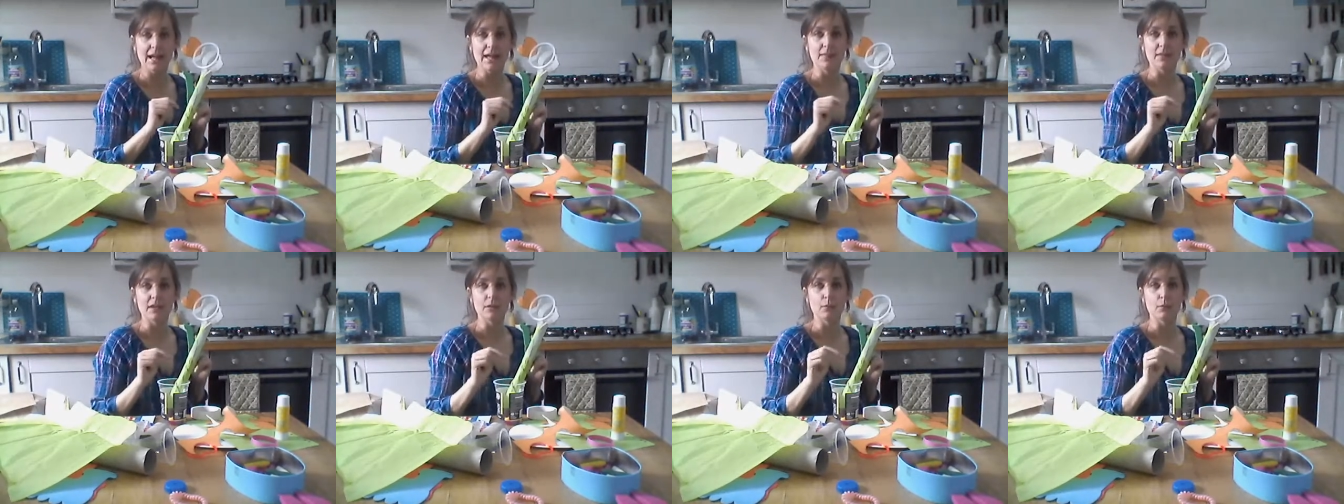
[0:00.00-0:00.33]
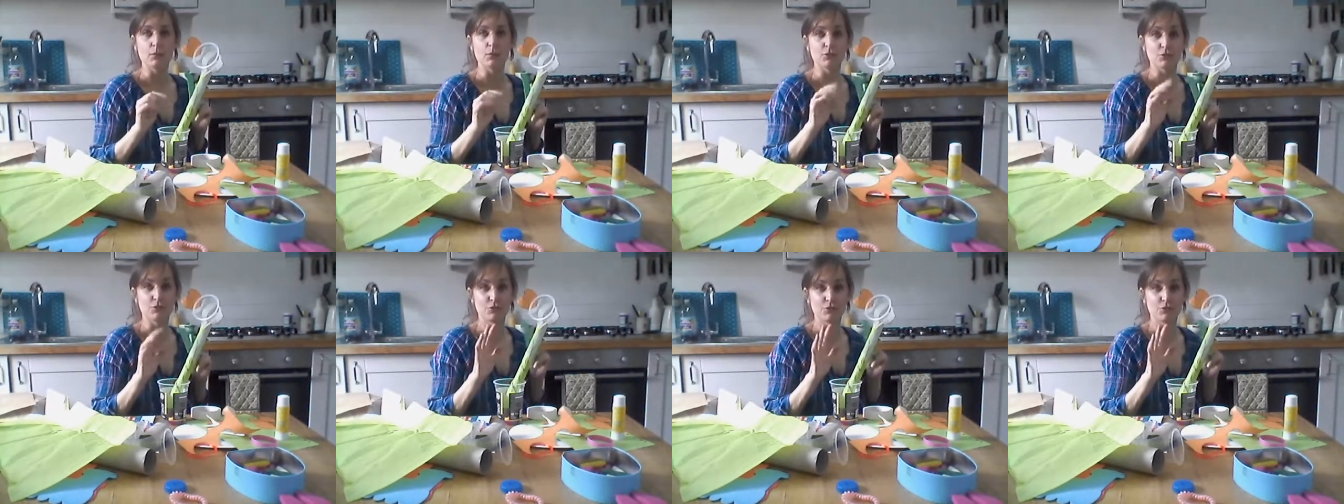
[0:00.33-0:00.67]
And then I
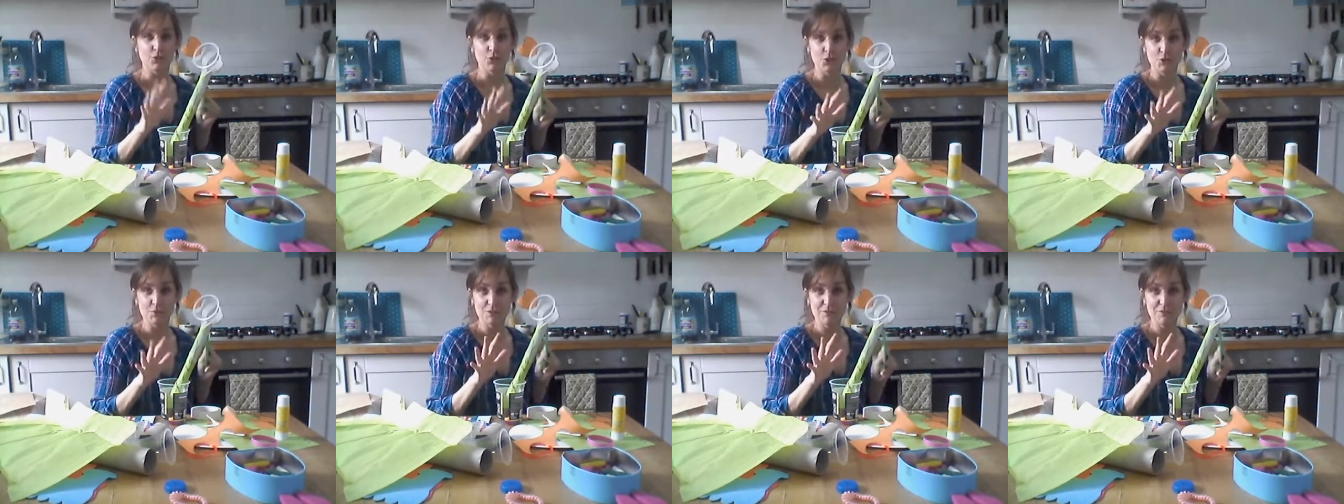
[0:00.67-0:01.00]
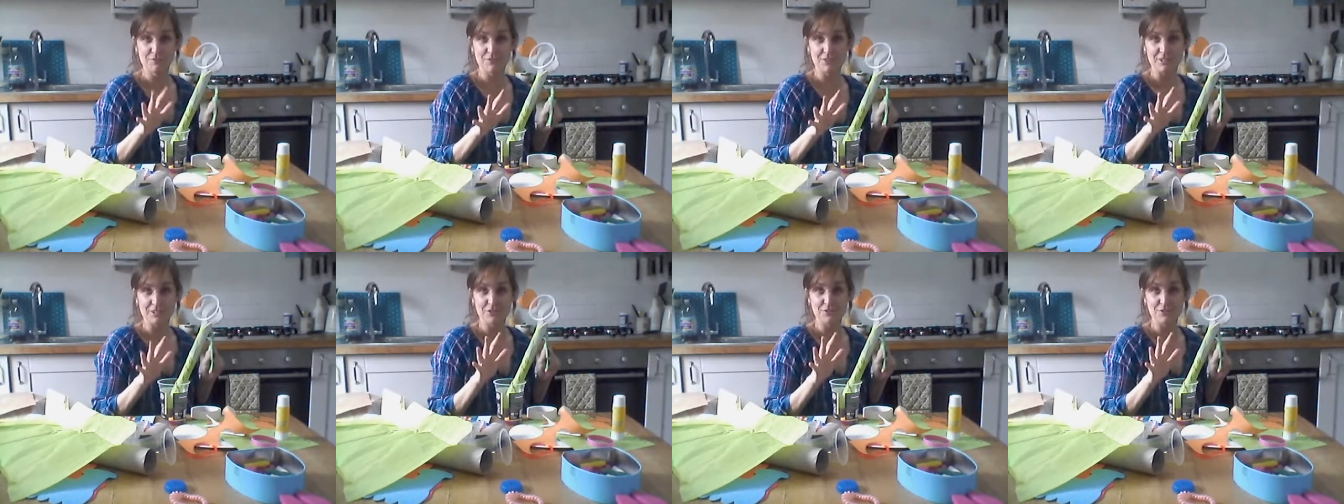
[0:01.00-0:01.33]
want to show you my
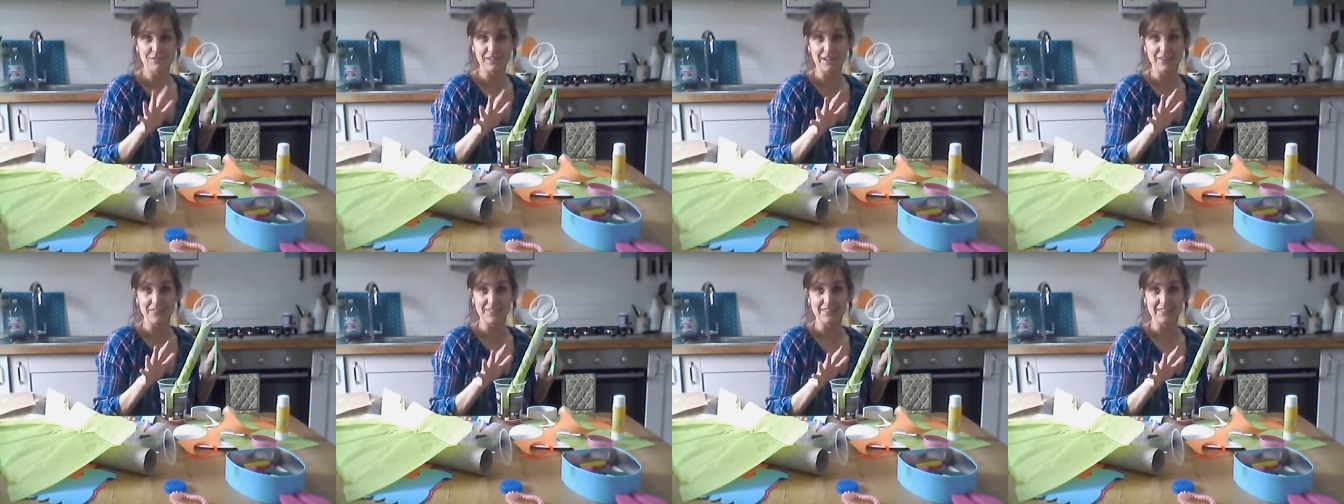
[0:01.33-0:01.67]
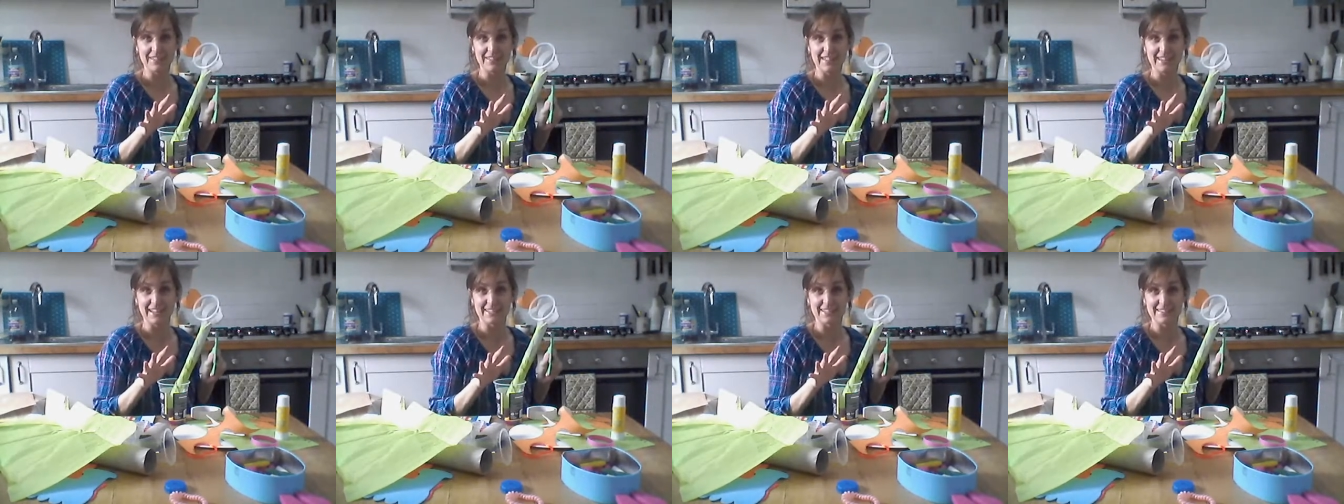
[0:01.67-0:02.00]
finished flower at
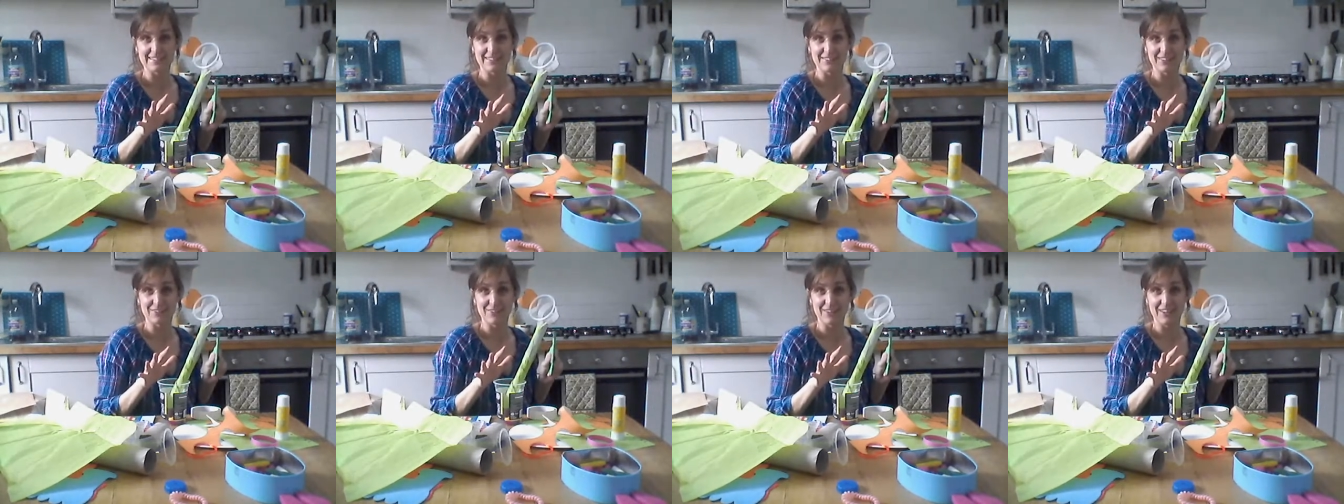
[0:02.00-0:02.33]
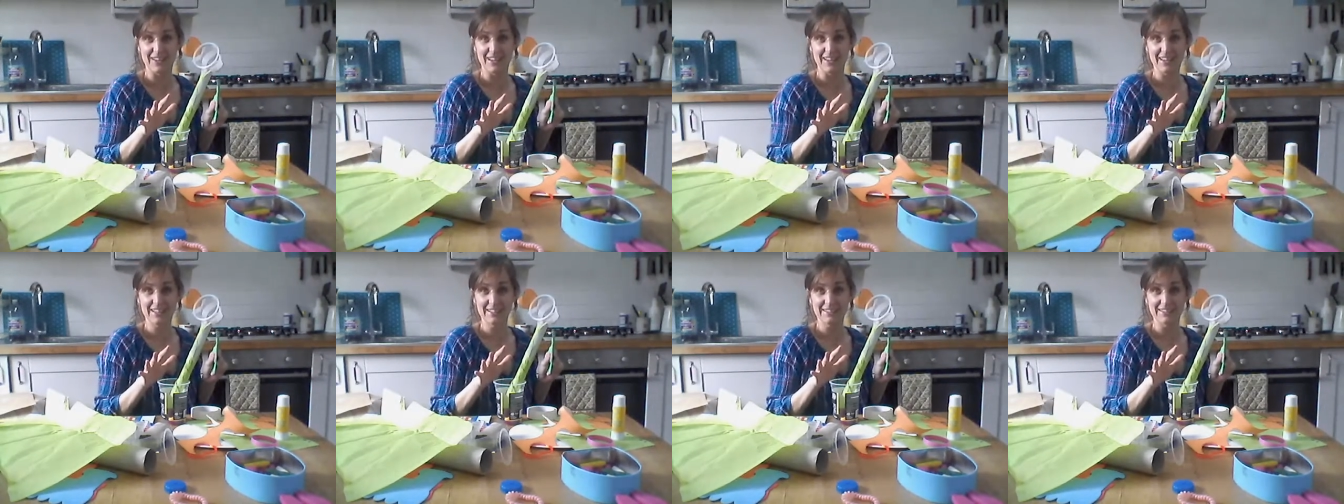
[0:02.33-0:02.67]
the end.
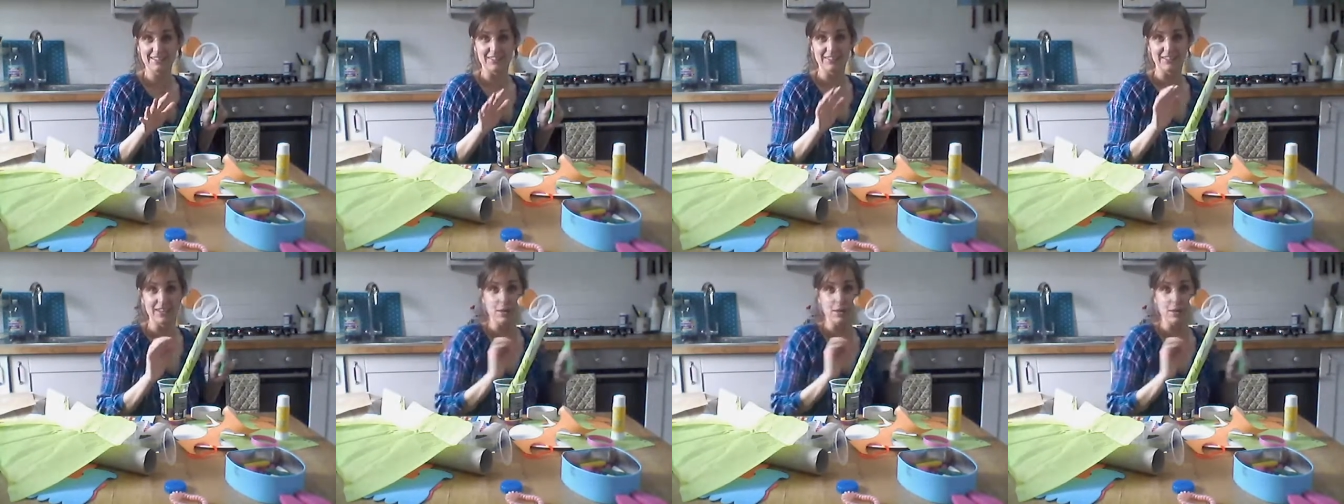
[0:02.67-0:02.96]
Okay?